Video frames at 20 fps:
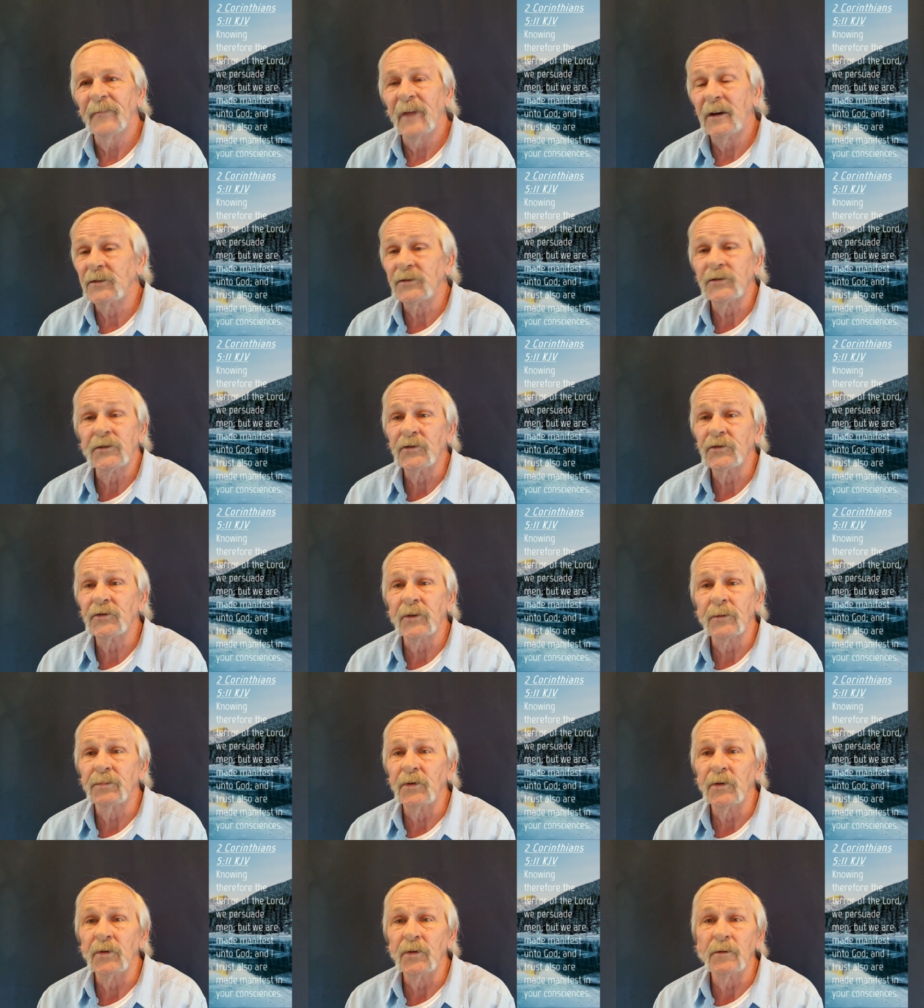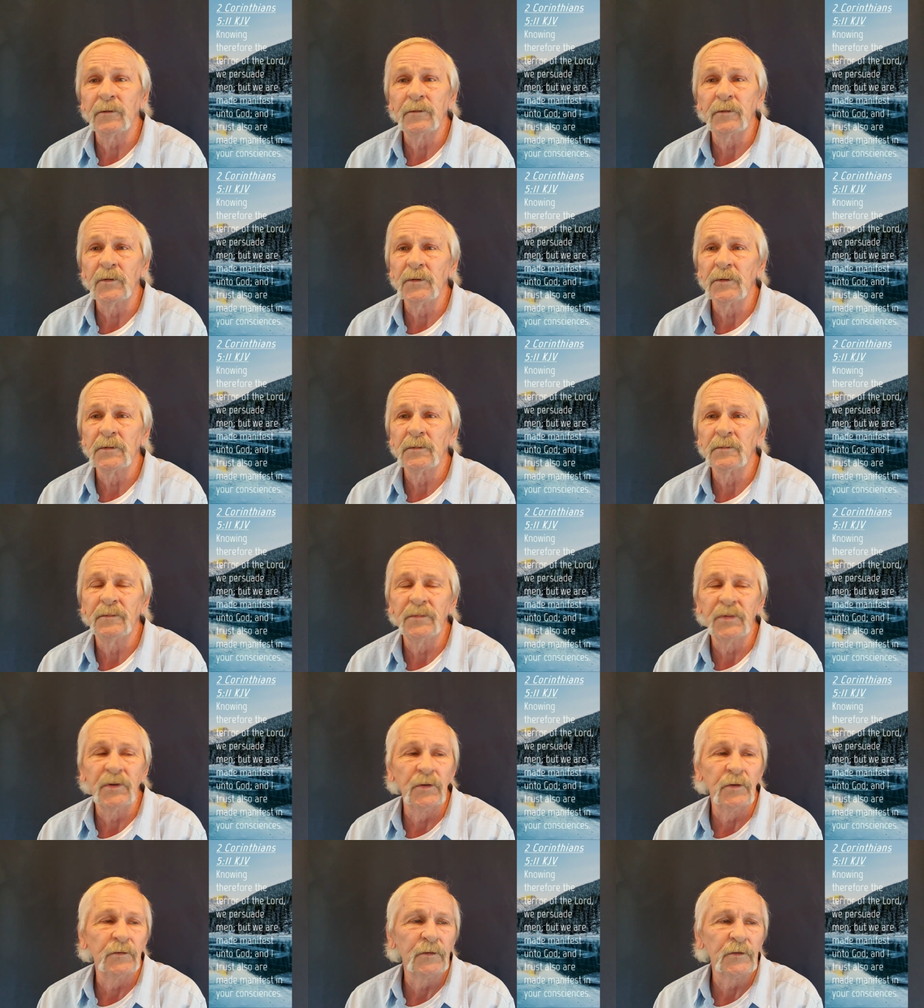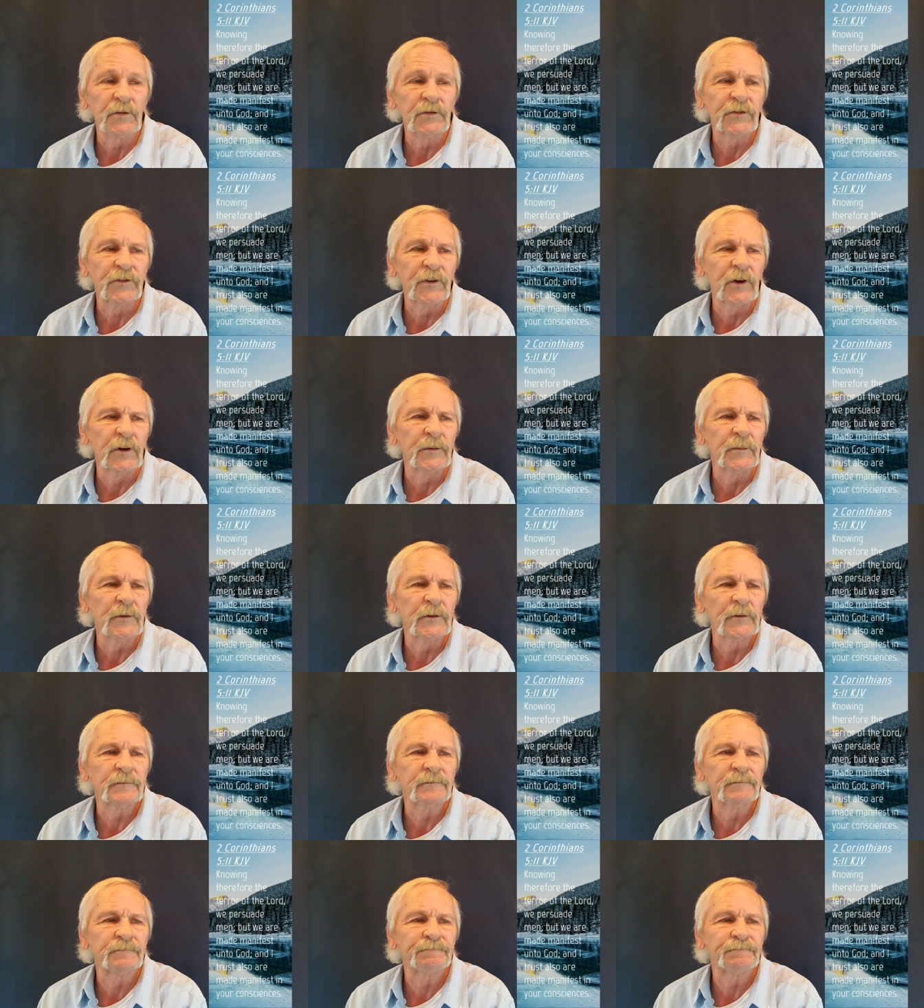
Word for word: It's just a beautiful, beautiful statement.